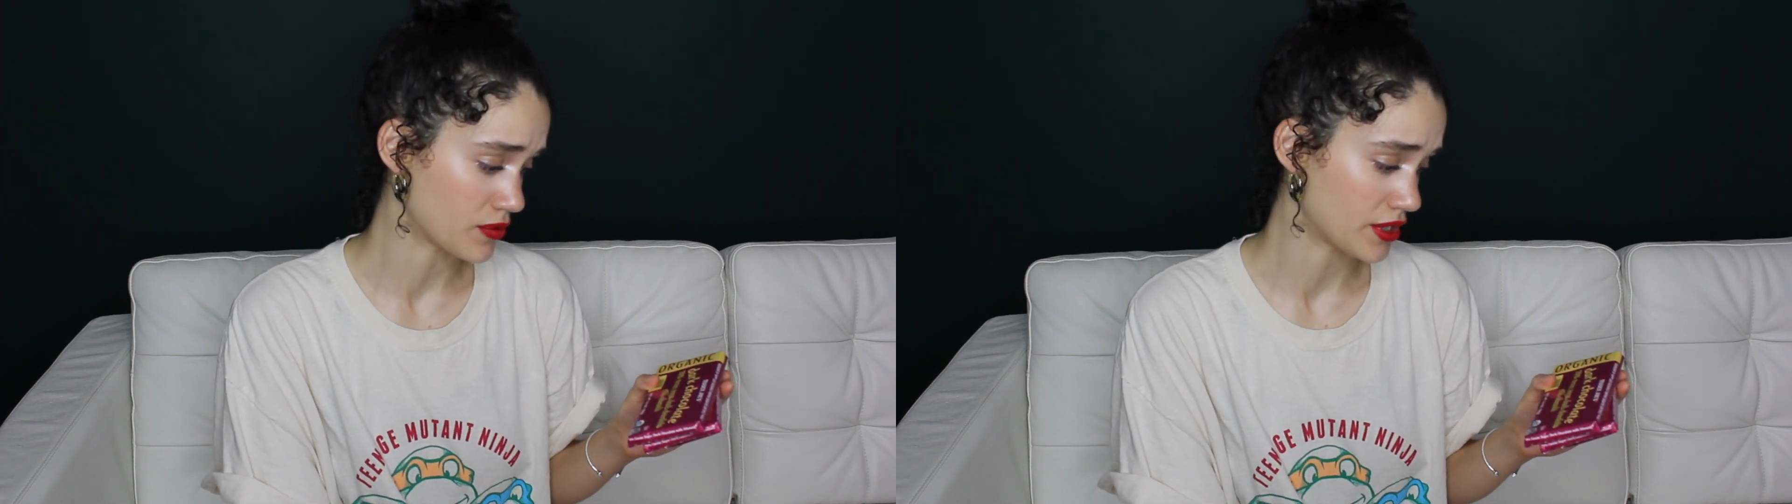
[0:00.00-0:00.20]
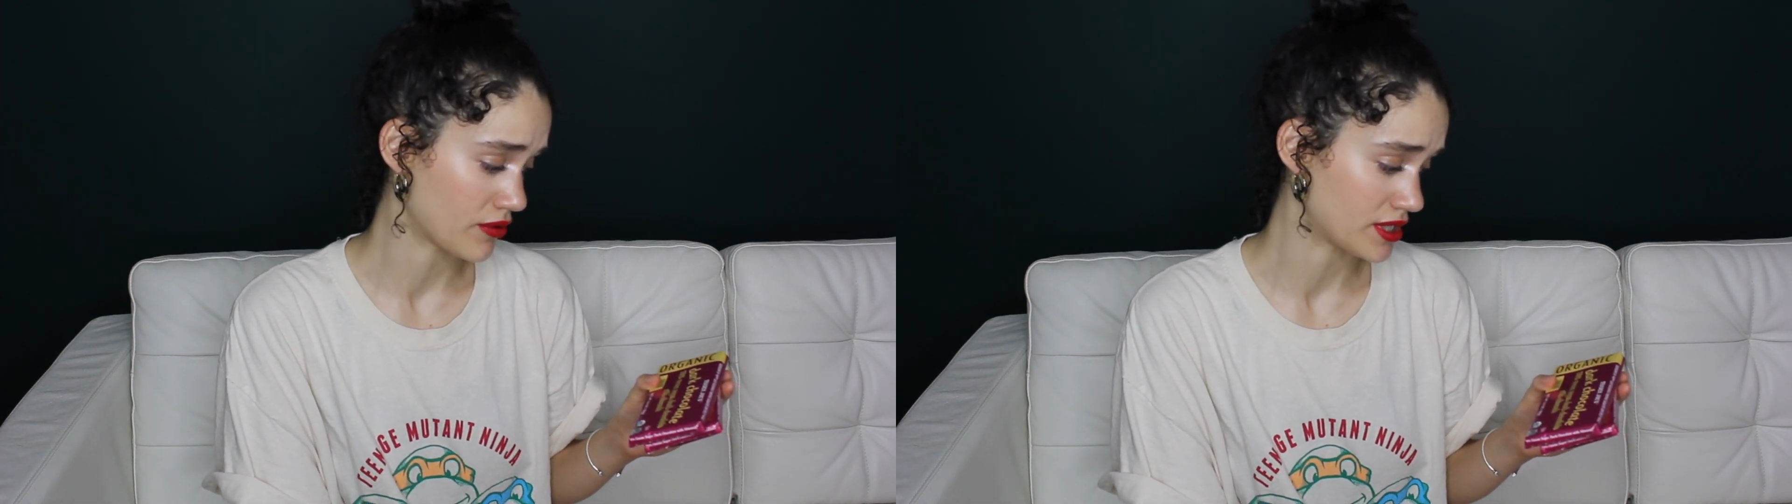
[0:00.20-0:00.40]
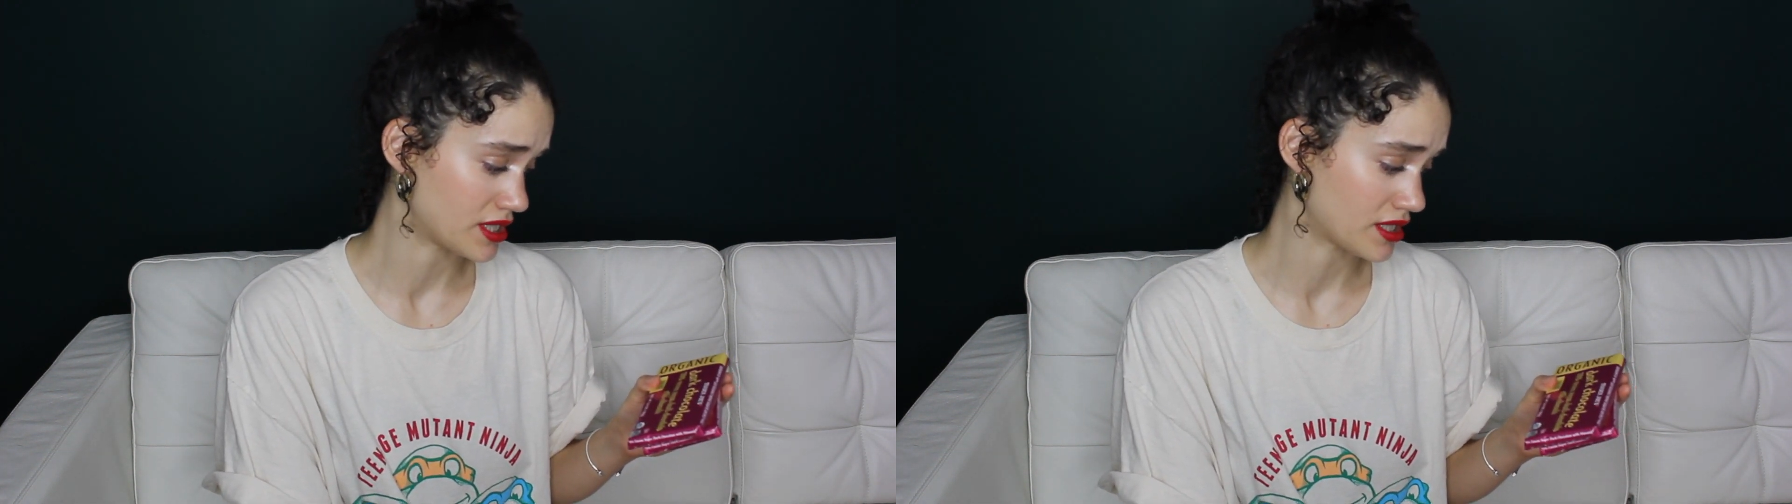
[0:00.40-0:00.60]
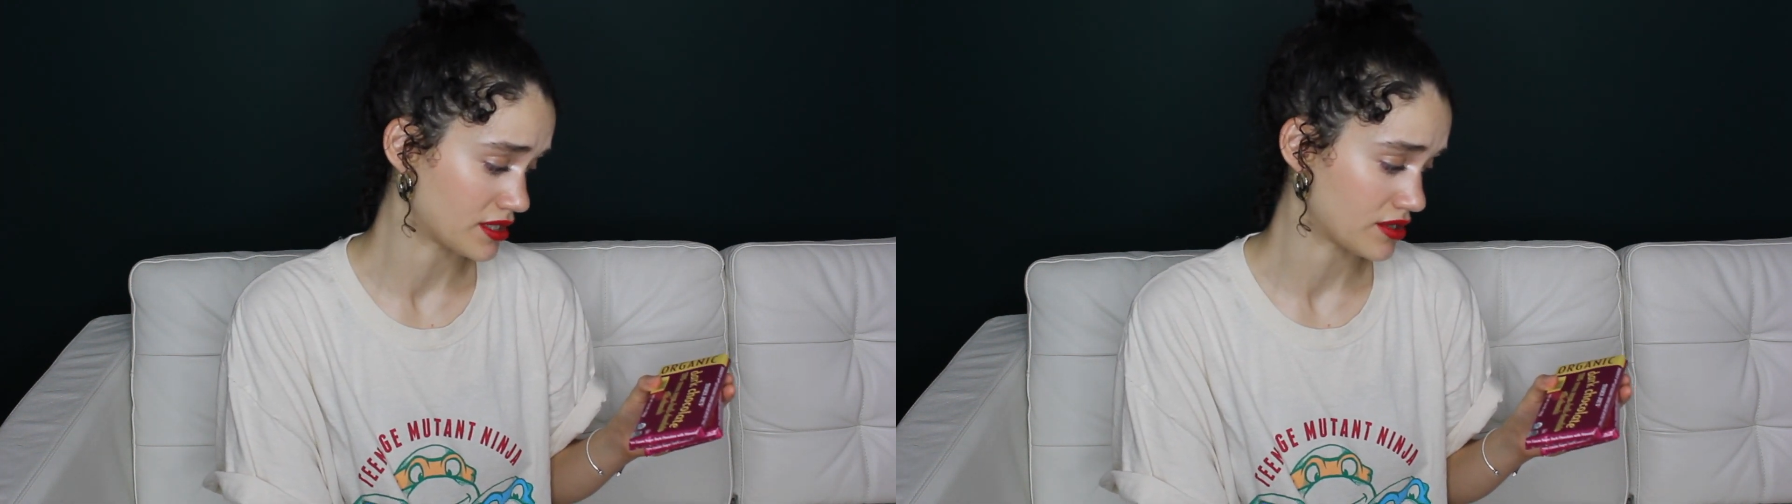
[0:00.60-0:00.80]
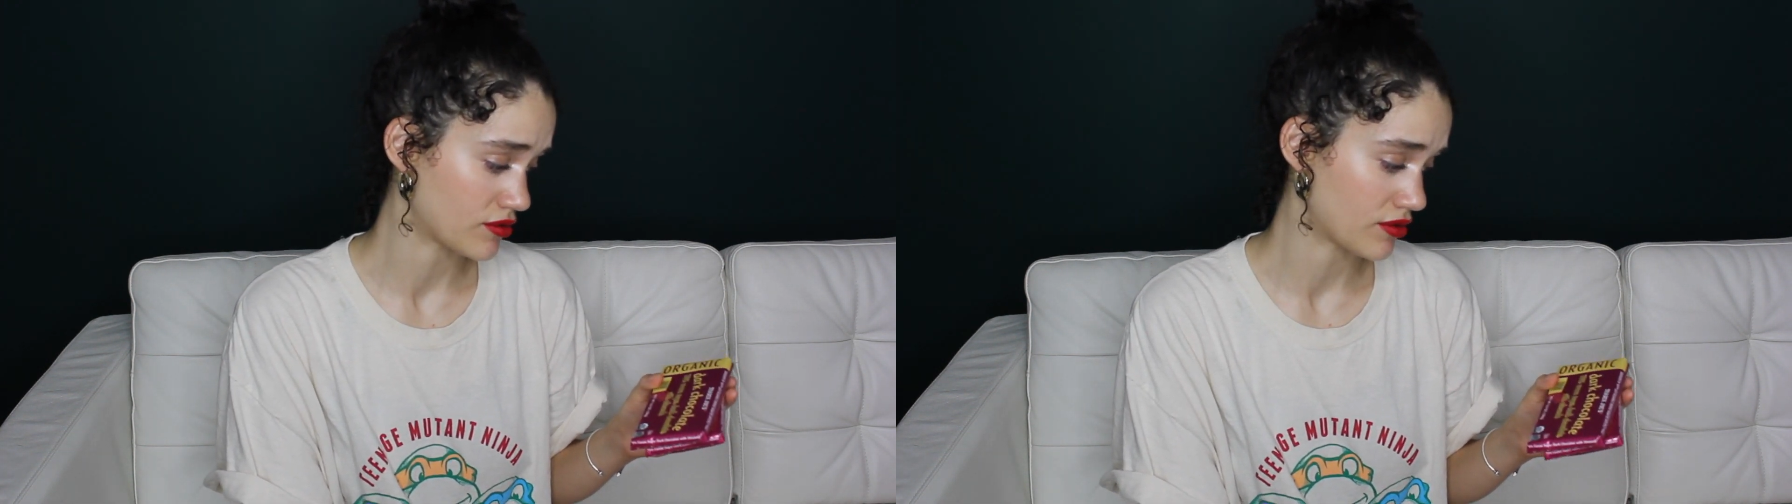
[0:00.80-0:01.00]
pretty crazy
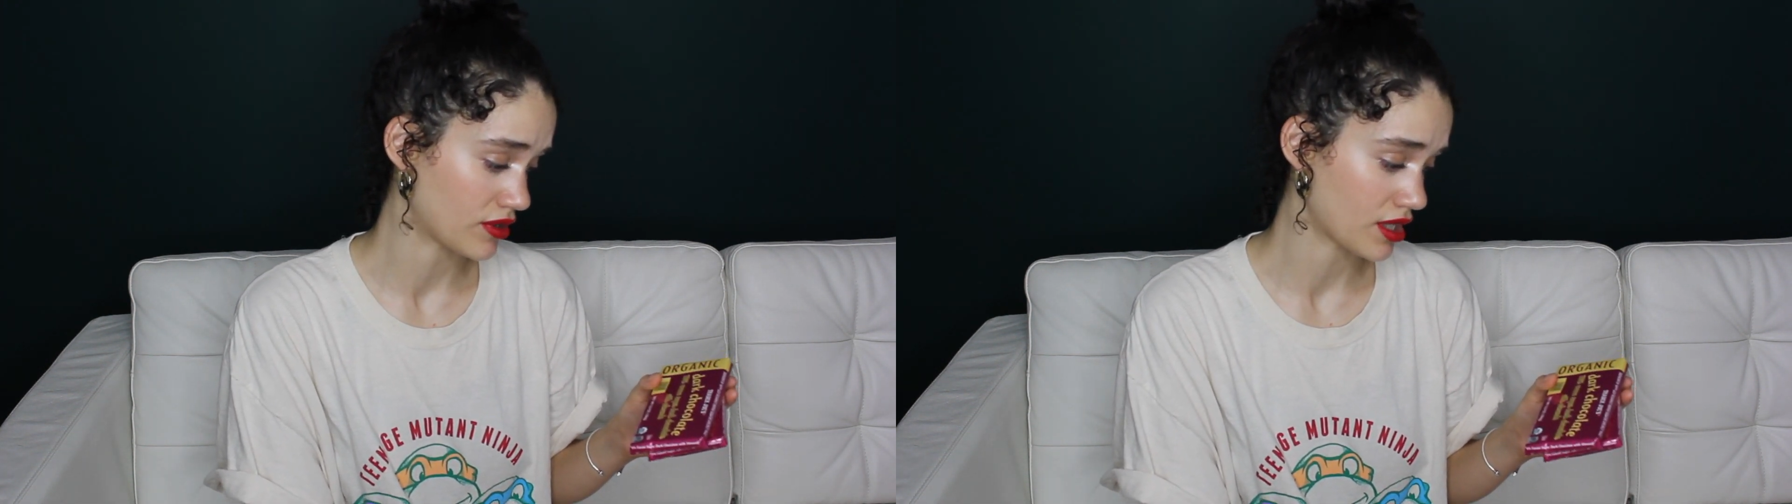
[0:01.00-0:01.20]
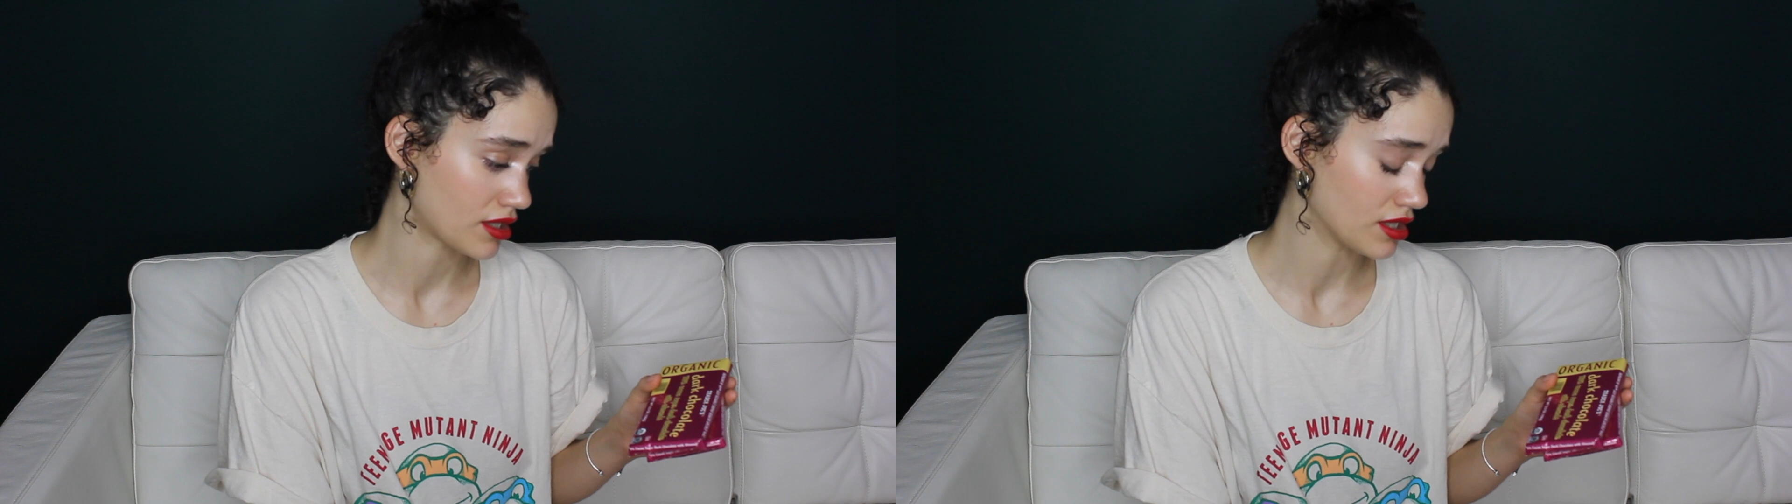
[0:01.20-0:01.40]
considering that